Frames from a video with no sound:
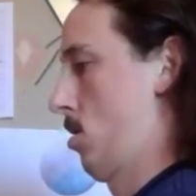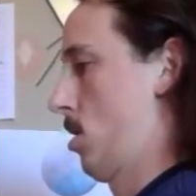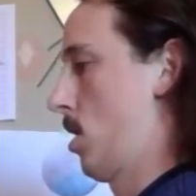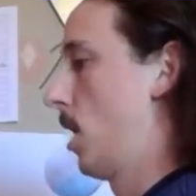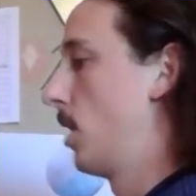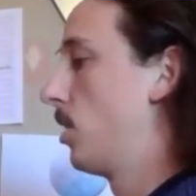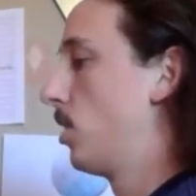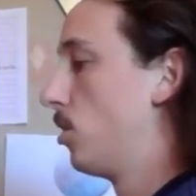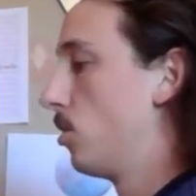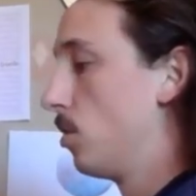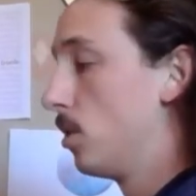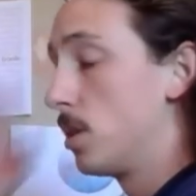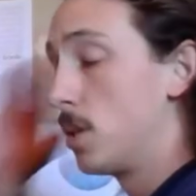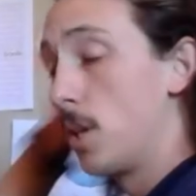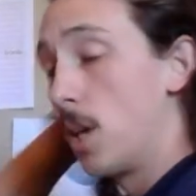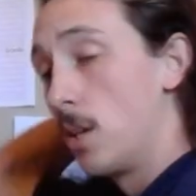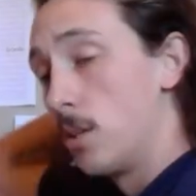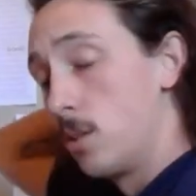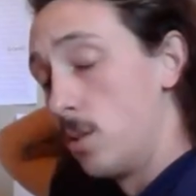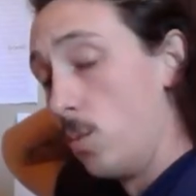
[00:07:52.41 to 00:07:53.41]
And you can do this
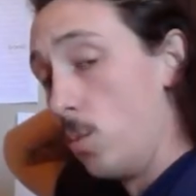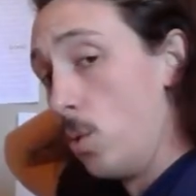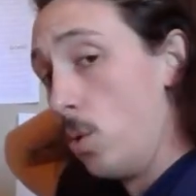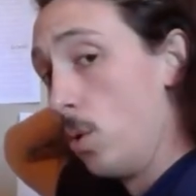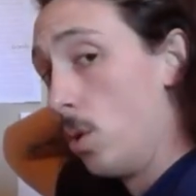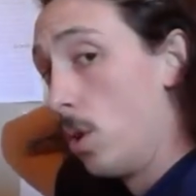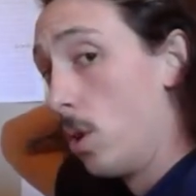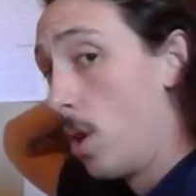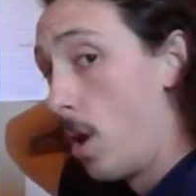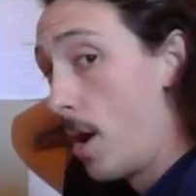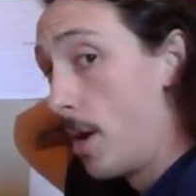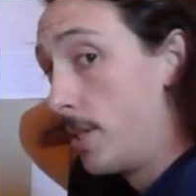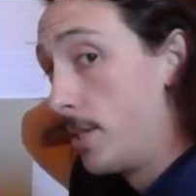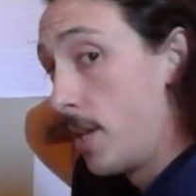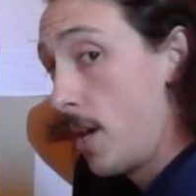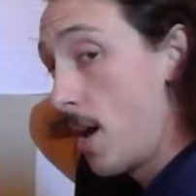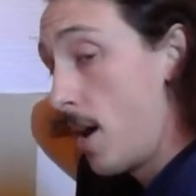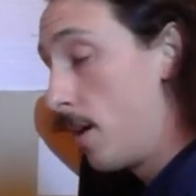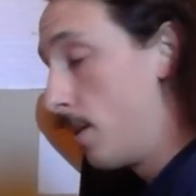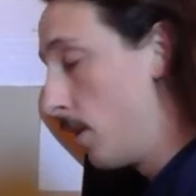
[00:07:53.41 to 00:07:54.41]
against the wall or lying
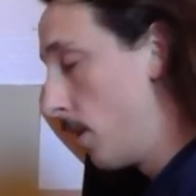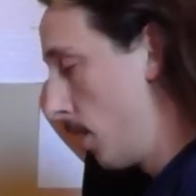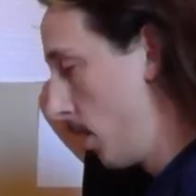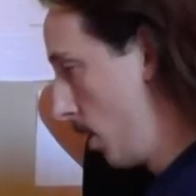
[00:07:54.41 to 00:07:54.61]
down,